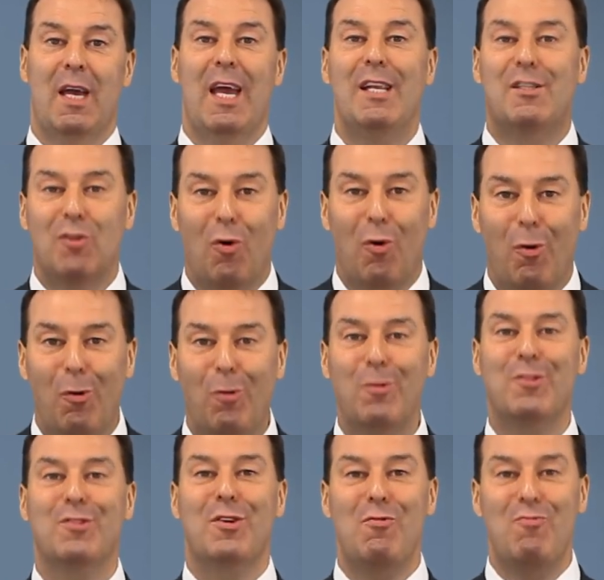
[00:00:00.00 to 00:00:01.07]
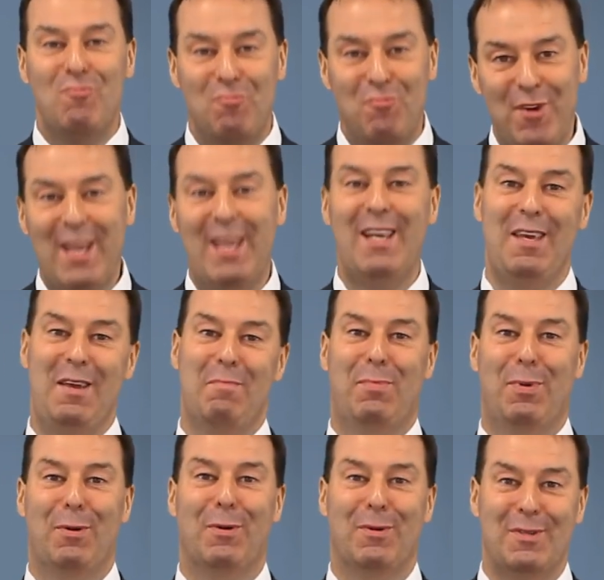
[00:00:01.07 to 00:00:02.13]
It's also really
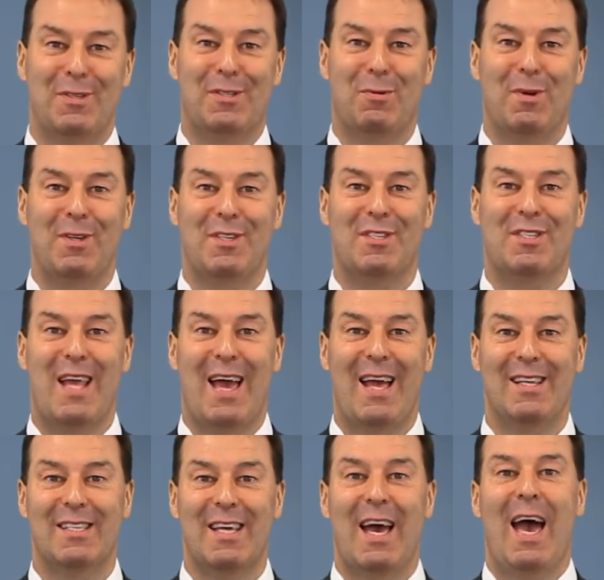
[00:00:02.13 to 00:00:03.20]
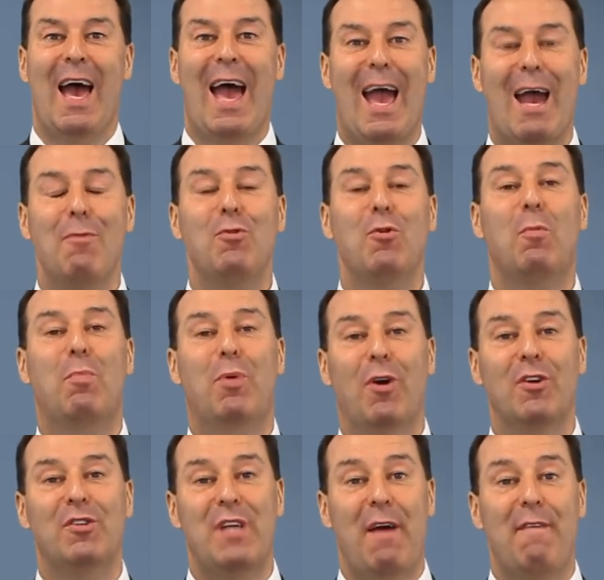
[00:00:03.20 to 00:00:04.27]
important to understand how your
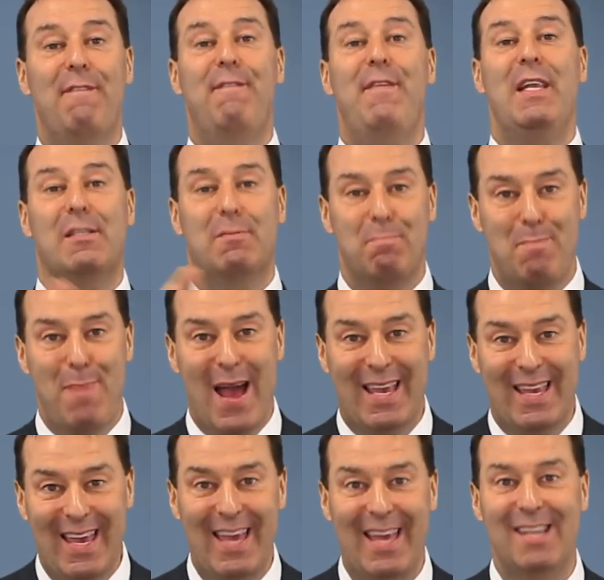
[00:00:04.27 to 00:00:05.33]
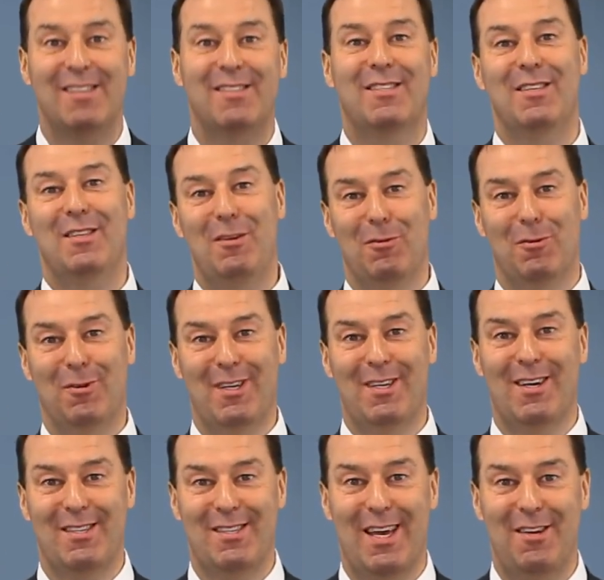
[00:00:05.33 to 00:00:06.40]
project fits back into the
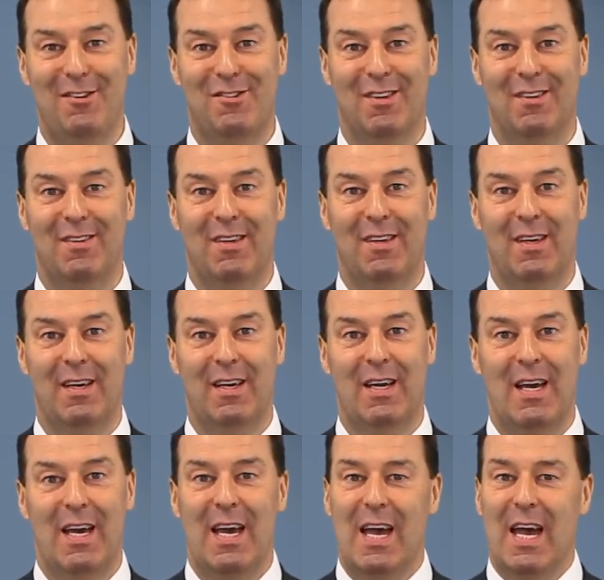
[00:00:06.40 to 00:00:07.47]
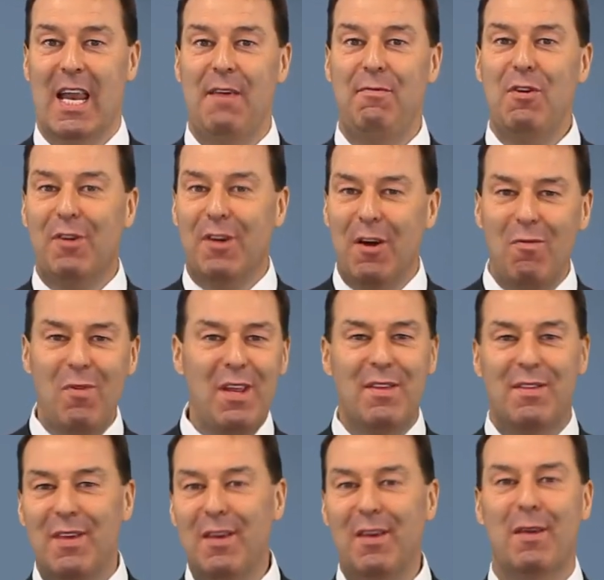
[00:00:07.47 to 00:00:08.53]
organization. And if you currently
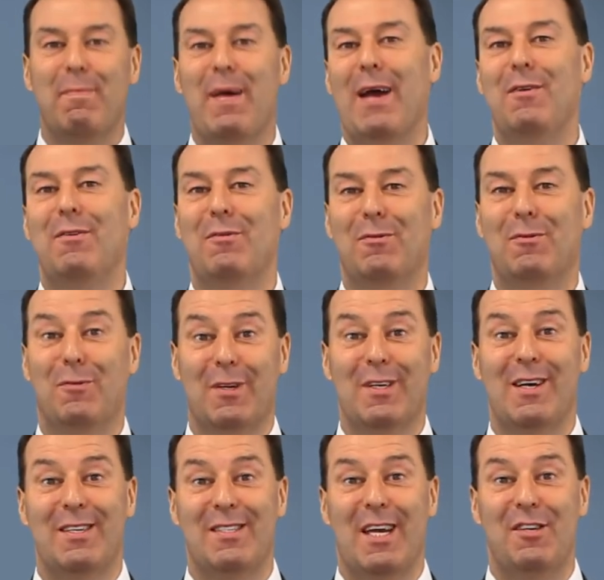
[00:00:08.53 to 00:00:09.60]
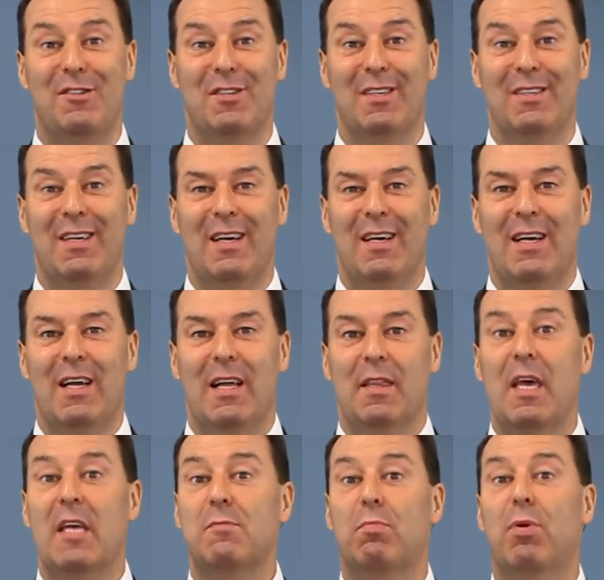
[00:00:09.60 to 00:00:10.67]
think about your organization,
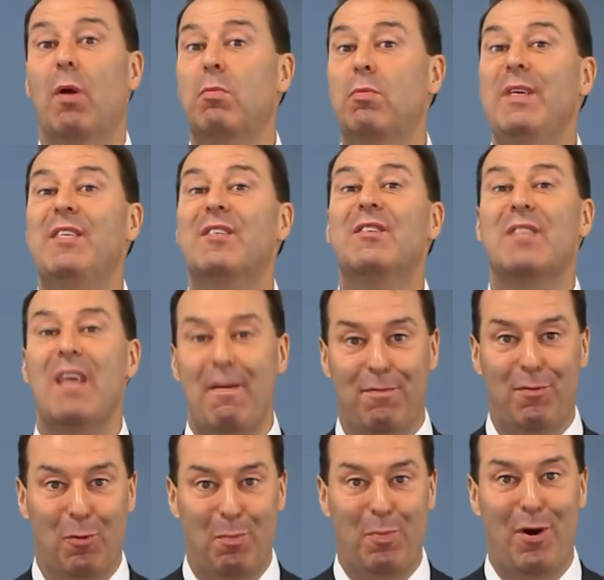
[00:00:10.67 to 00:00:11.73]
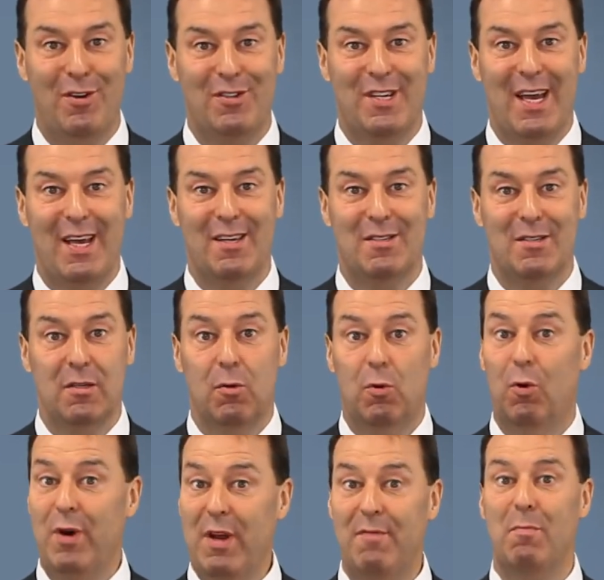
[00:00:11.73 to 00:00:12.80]
there's probably several projects
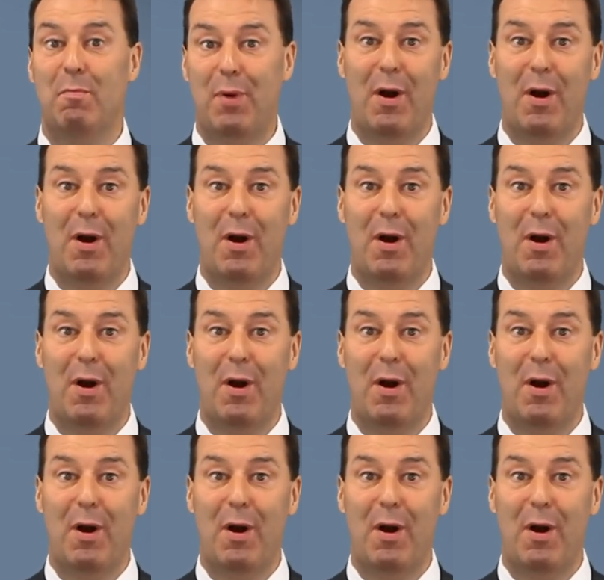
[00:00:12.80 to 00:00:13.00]
or even